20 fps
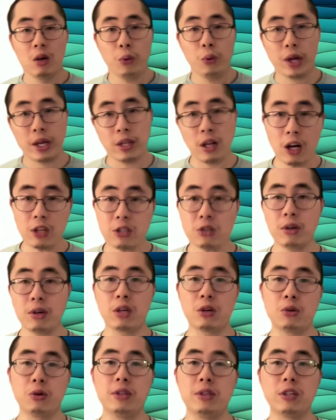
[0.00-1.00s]
We can also
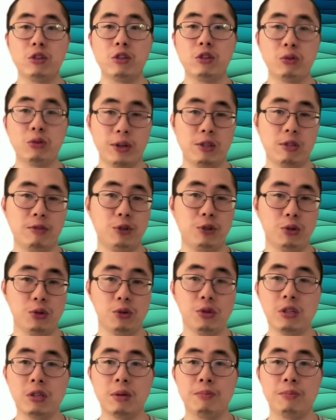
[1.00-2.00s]
increase the duration of
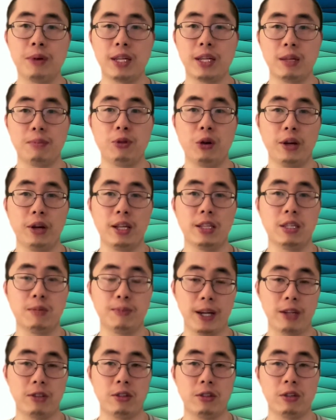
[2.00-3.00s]
use by deploying
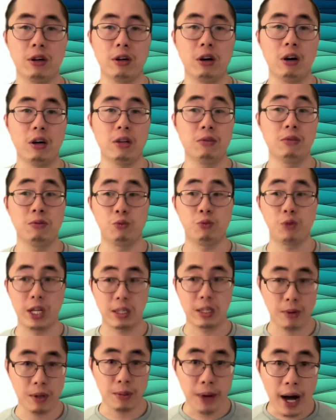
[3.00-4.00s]
Inspector on
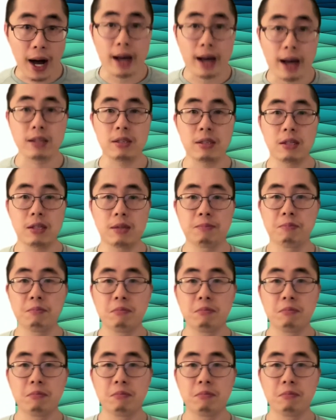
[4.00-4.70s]
Raspberry Pis.